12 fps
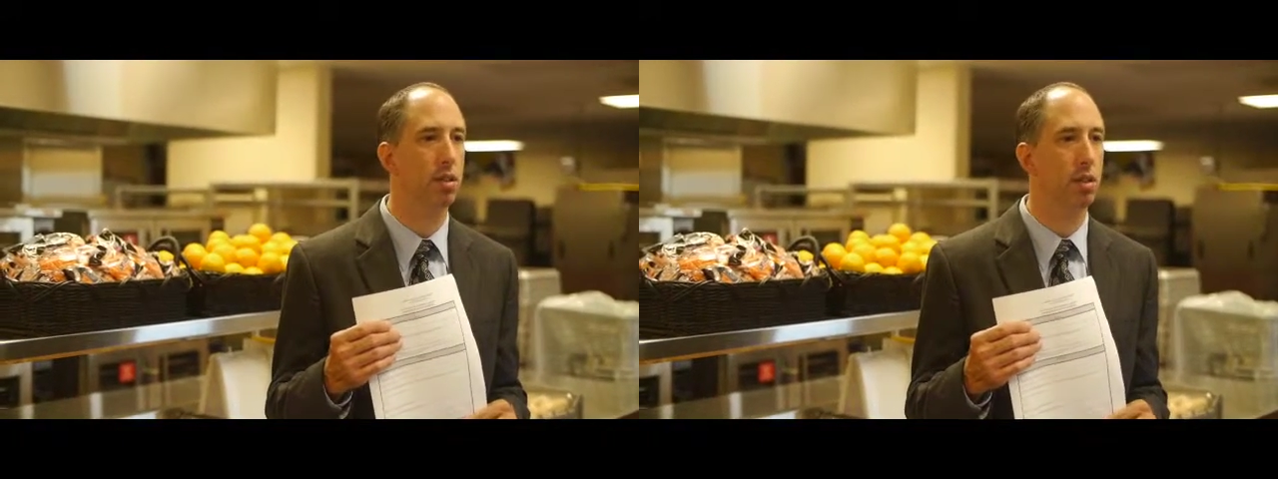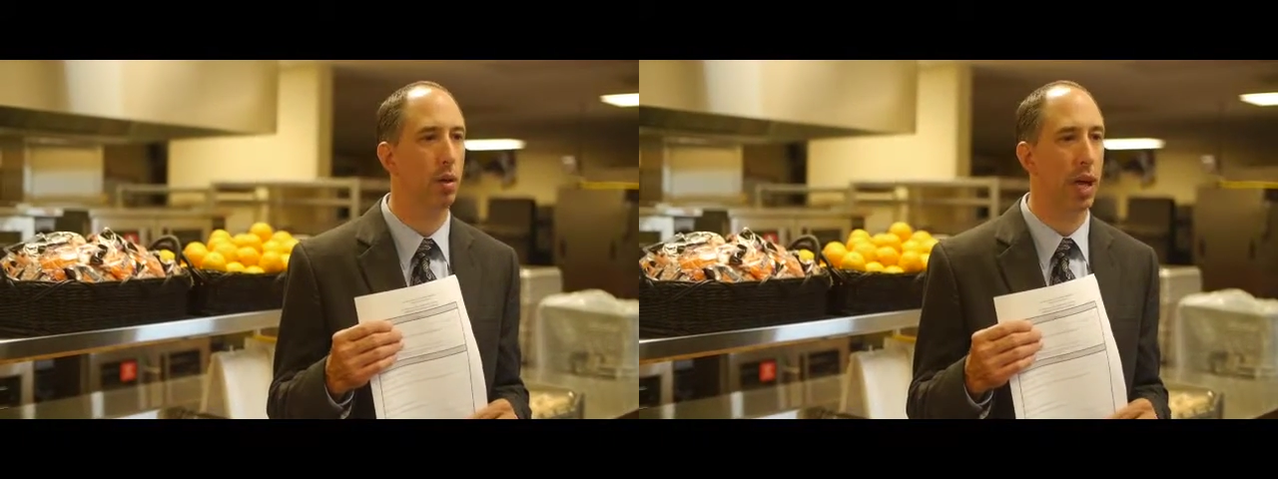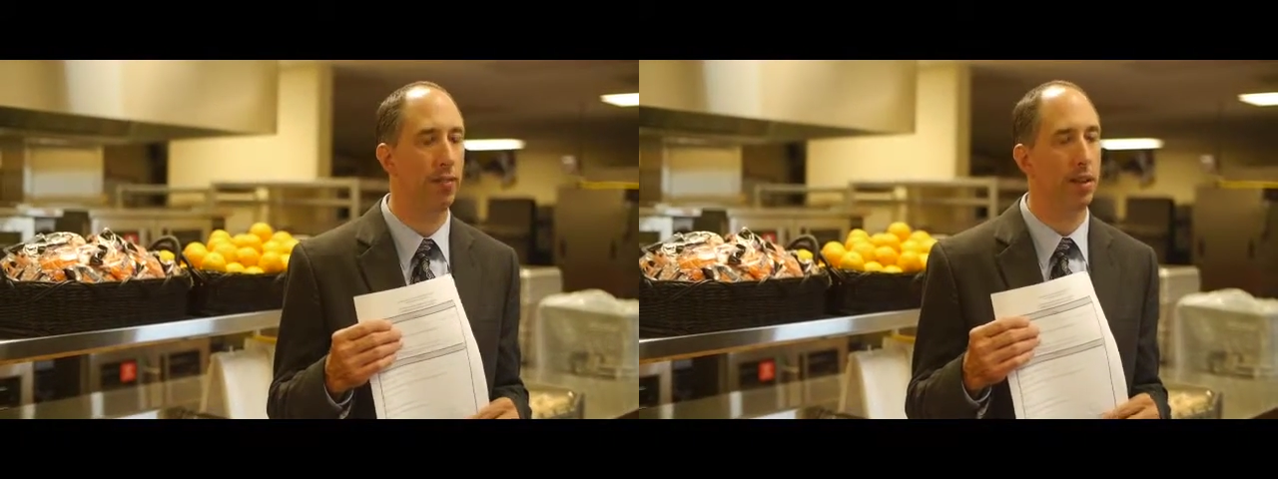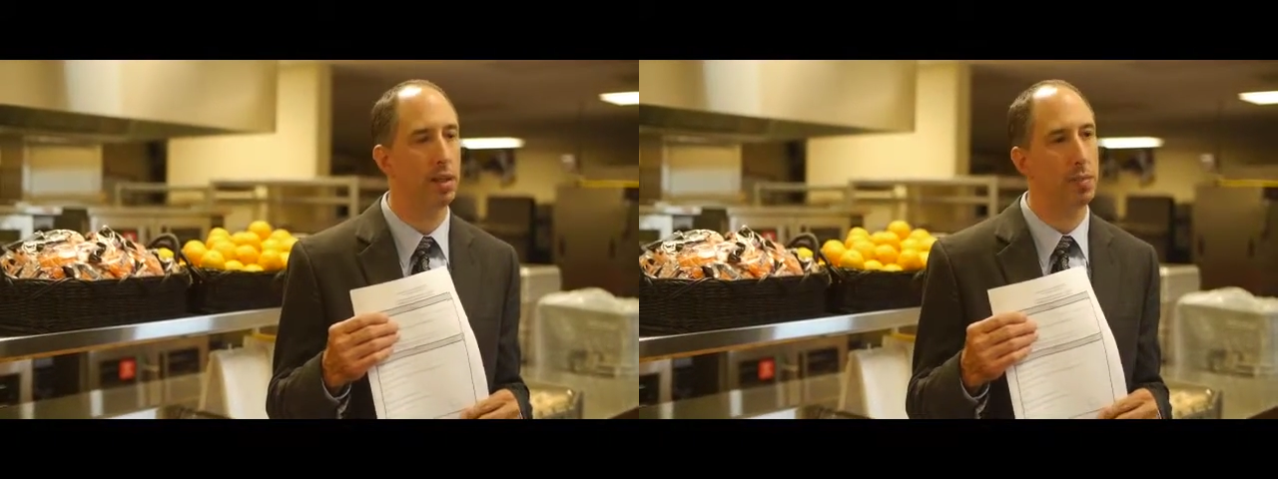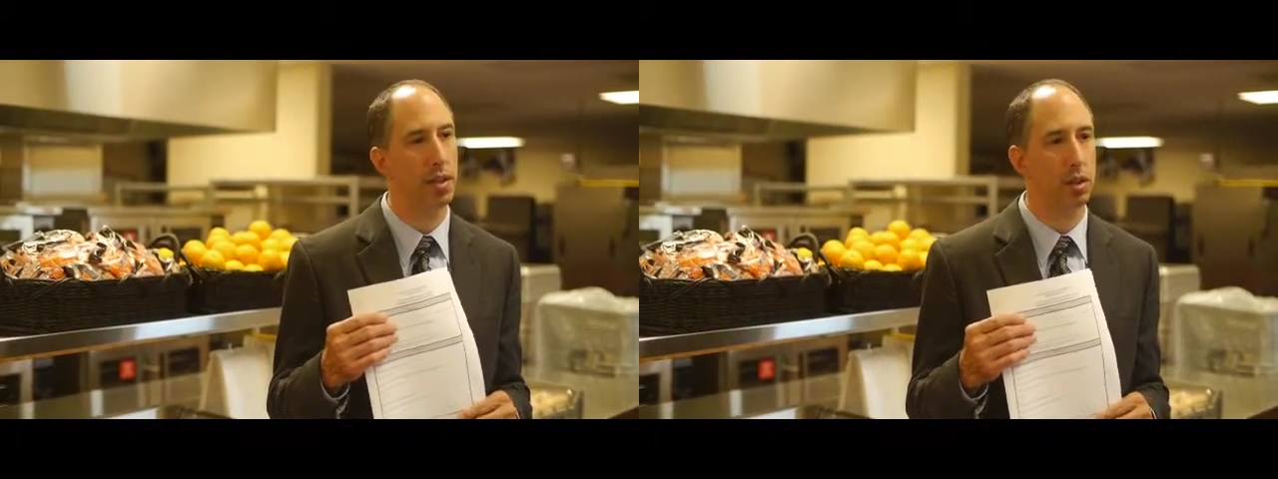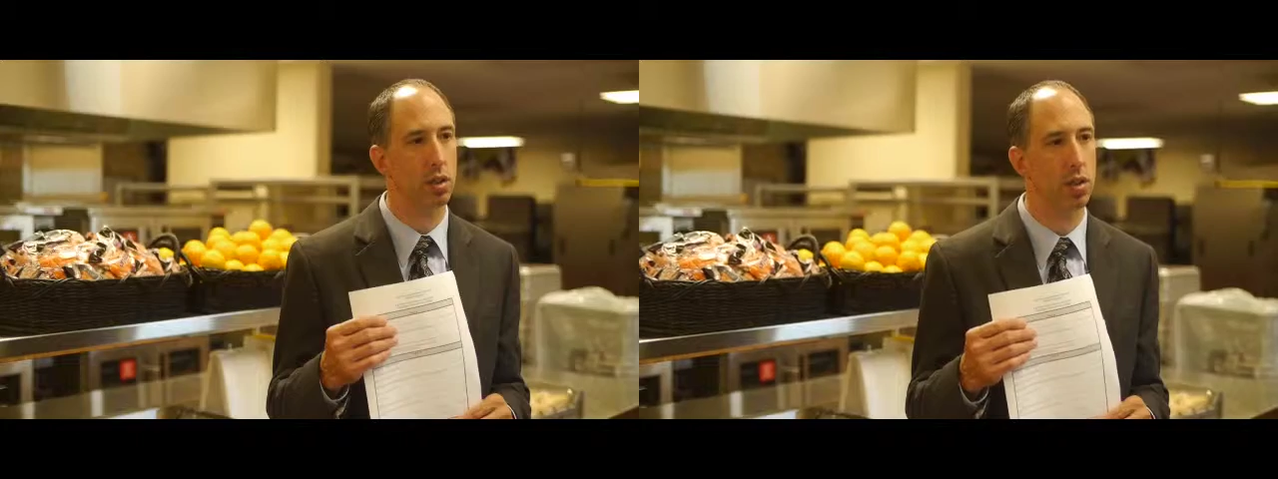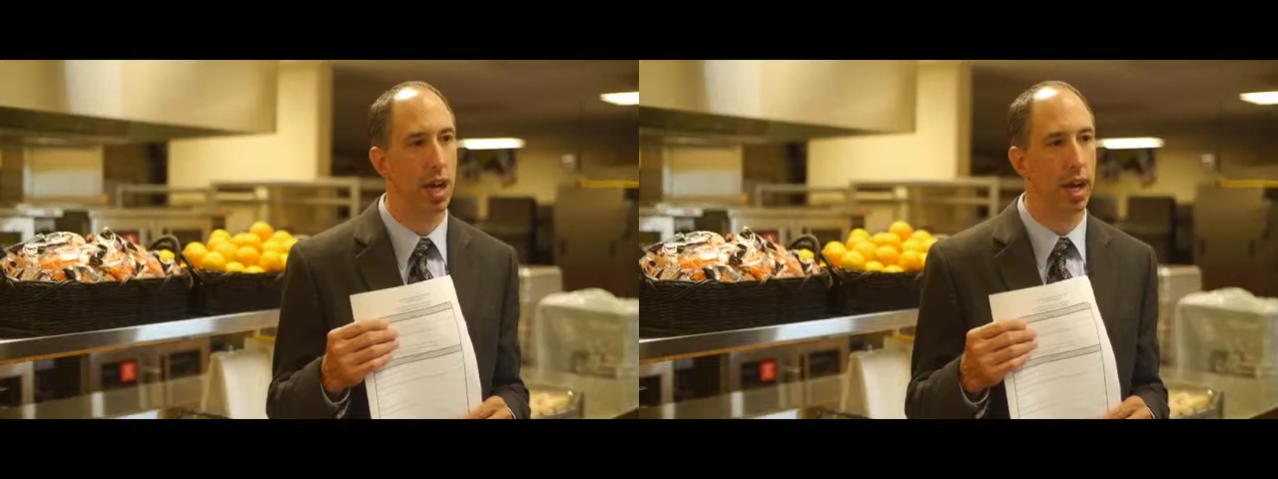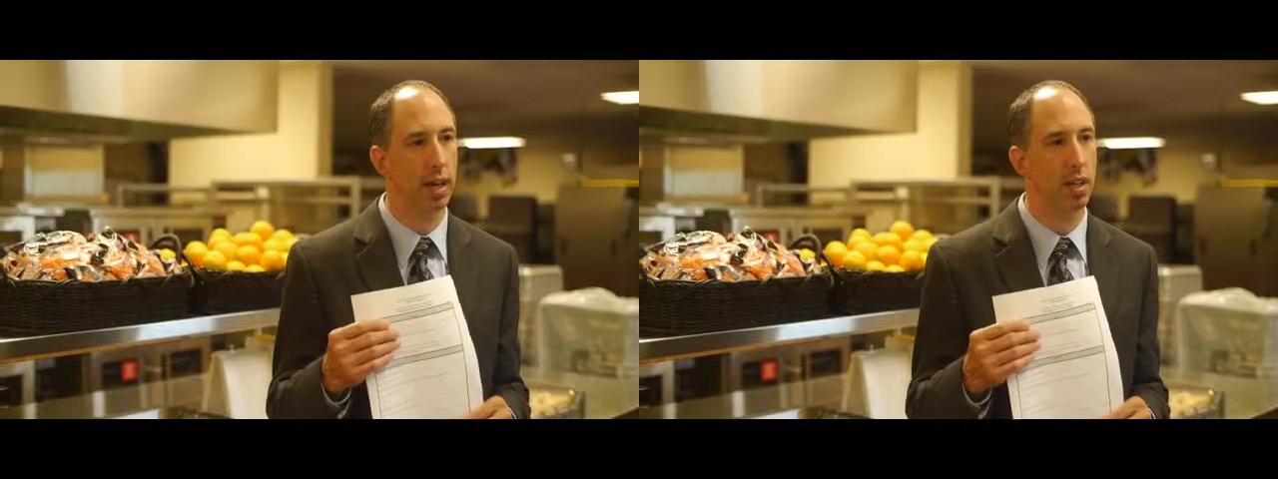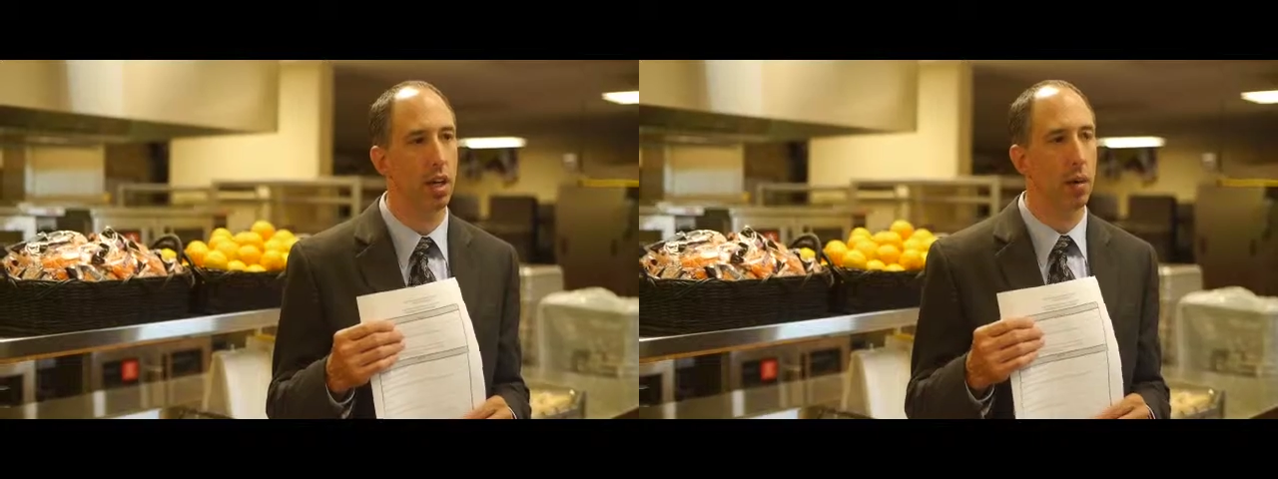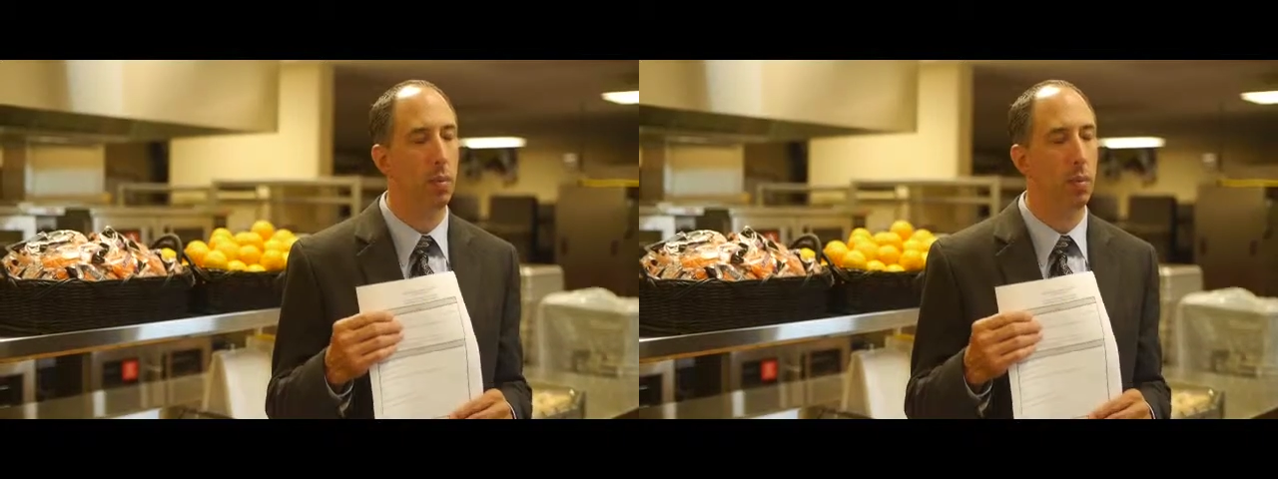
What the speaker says: to have a special diet,